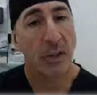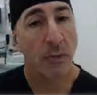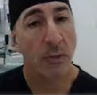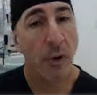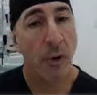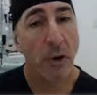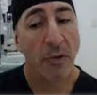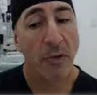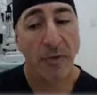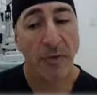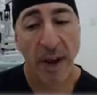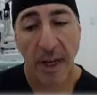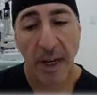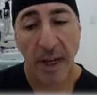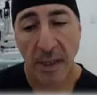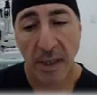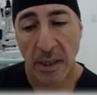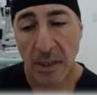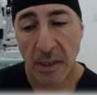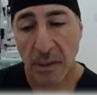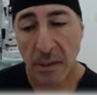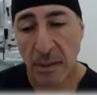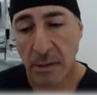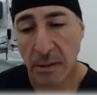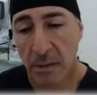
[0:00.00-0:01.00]
growth
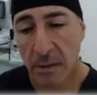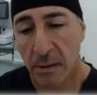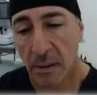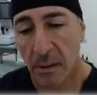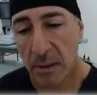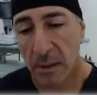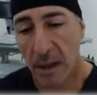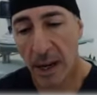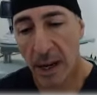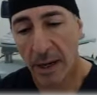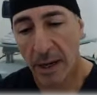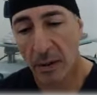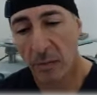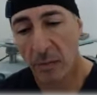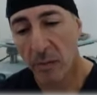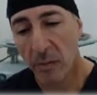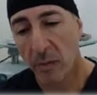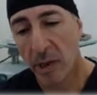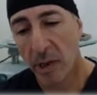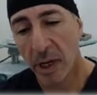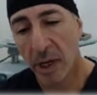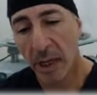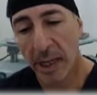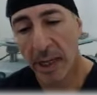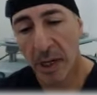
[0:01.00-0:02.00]
factors and it
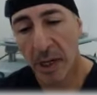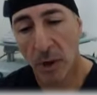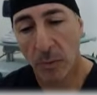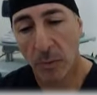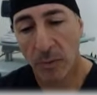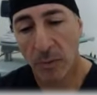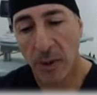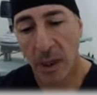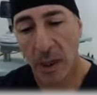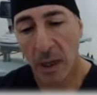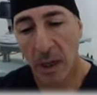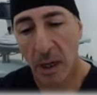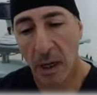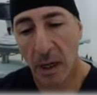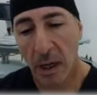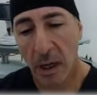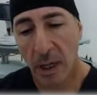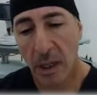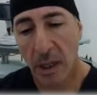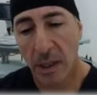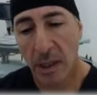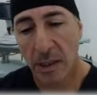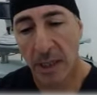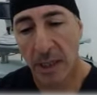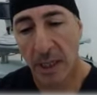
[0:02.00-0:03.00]
really helps the eye
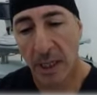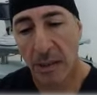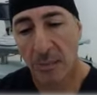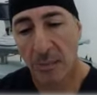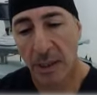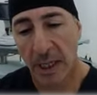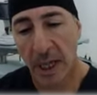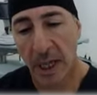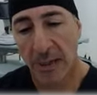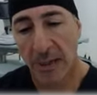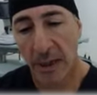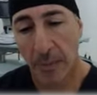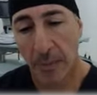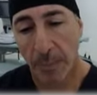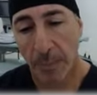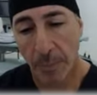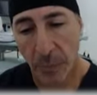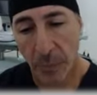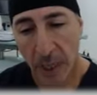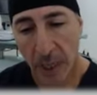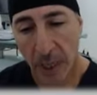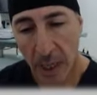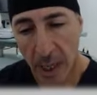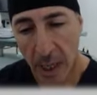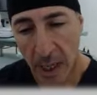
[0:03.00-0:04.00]
to come together.
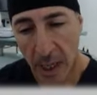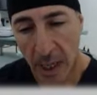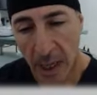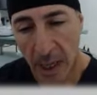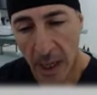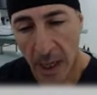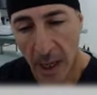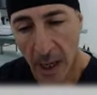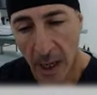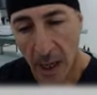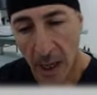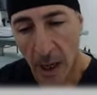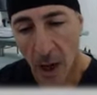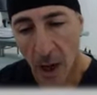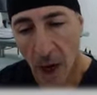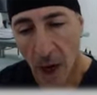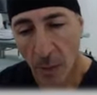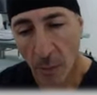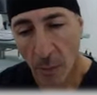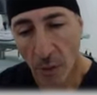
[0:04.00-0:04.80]
I'm